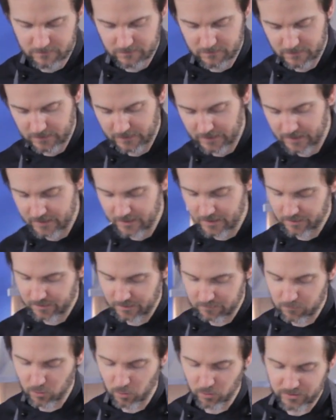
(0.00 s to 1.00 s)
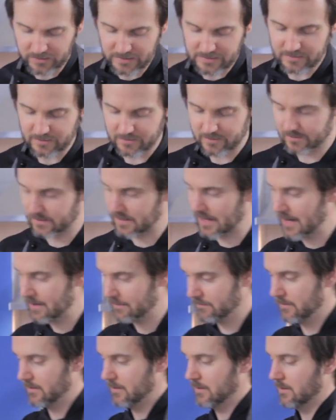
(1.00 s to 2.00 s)
Again, nothing more needed than that.
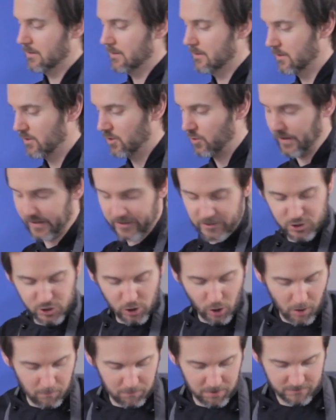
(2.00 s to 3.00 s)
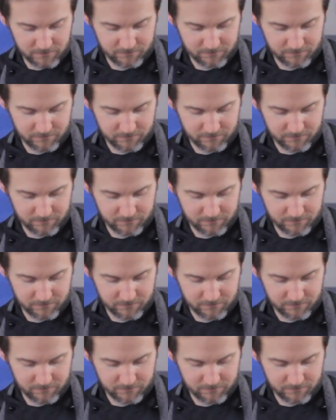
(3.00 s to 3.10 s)
Quick chop.